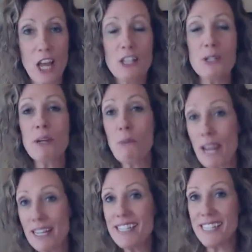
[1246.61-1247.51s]
So in
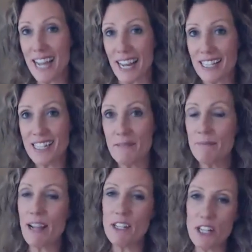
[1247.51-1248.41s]
grade 6,
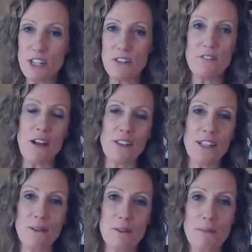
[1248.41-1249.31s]
my teacher felt that
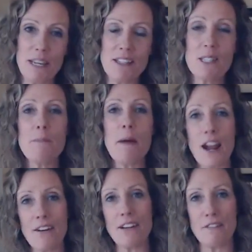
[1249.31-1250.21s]
it would be
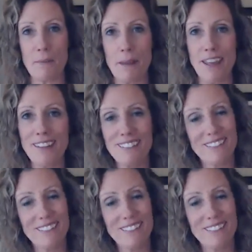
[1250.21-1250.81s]
inspiring for me,